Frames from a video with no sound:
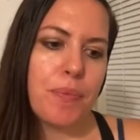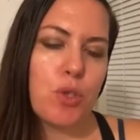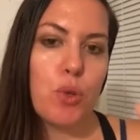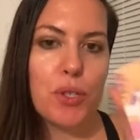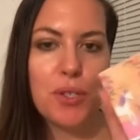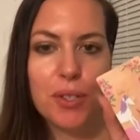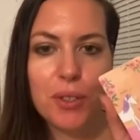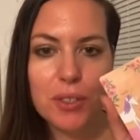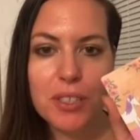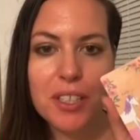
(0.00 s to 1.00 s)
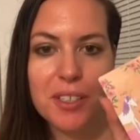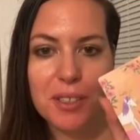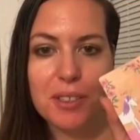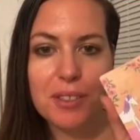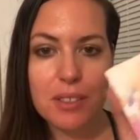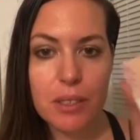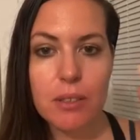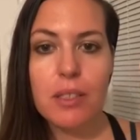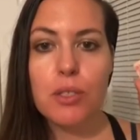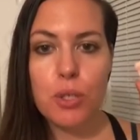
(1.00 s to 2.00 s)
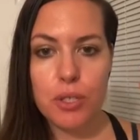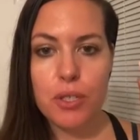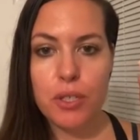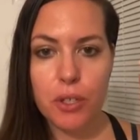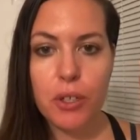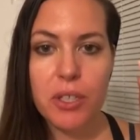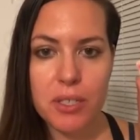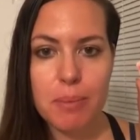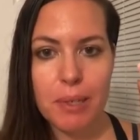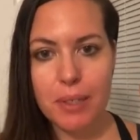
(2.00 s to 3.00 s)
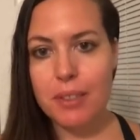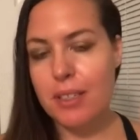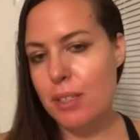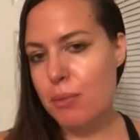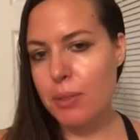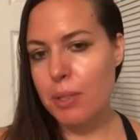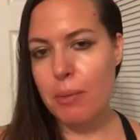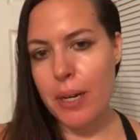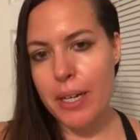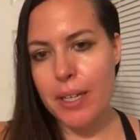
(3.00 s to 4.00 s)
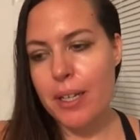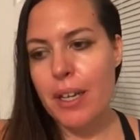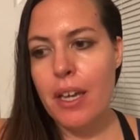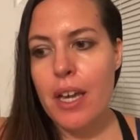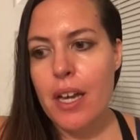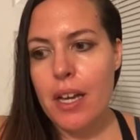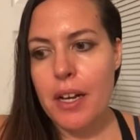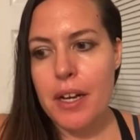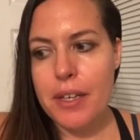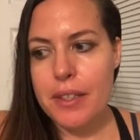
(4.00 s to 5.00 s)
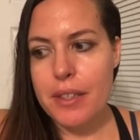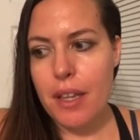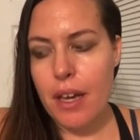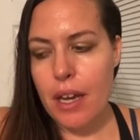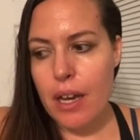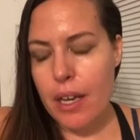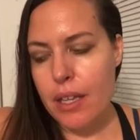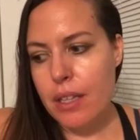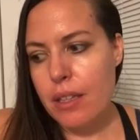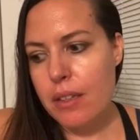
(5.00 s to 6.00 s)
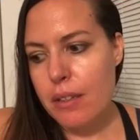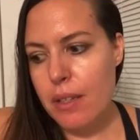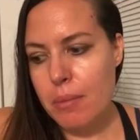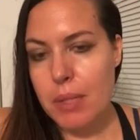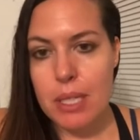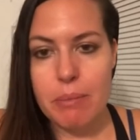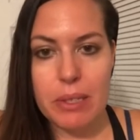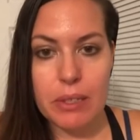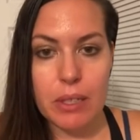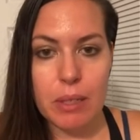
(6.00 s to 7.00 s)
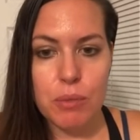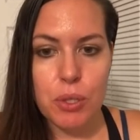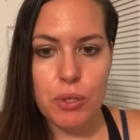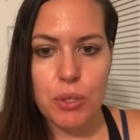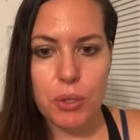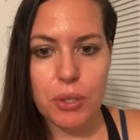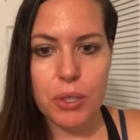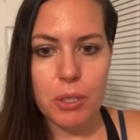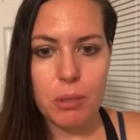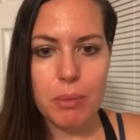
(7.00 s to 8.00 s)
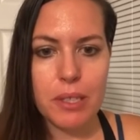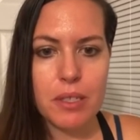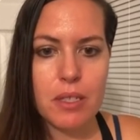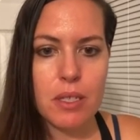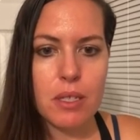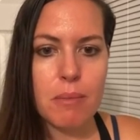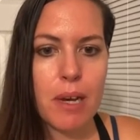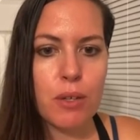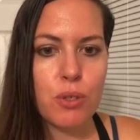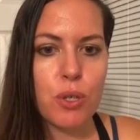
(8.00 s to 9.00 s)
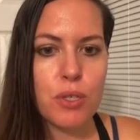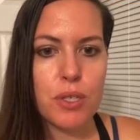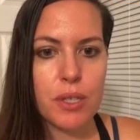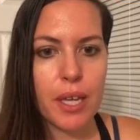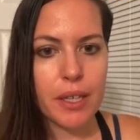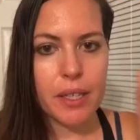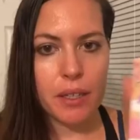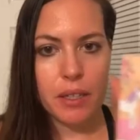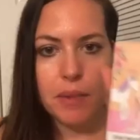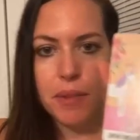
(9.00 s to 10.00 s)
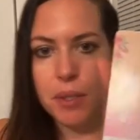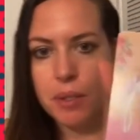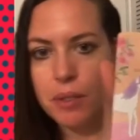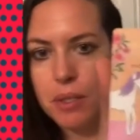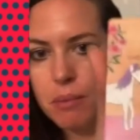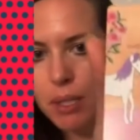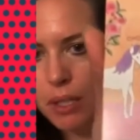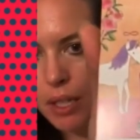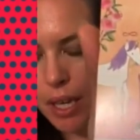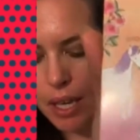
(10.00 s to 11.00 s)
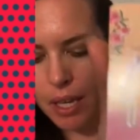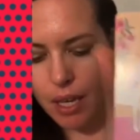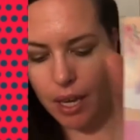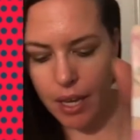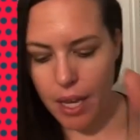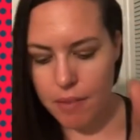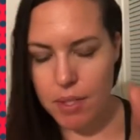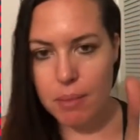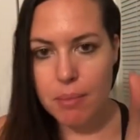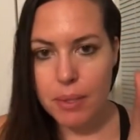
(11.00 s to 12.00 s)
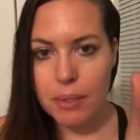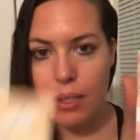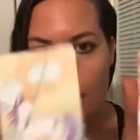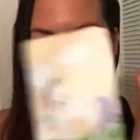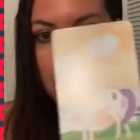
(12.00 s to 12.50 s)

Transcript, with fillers: Trusting your glitter, literally trusting your chutzpah. That's really why I am keeping the name Trust Your Glitter, because it's about trusting that gut of yours and being like, hey, I have the ability to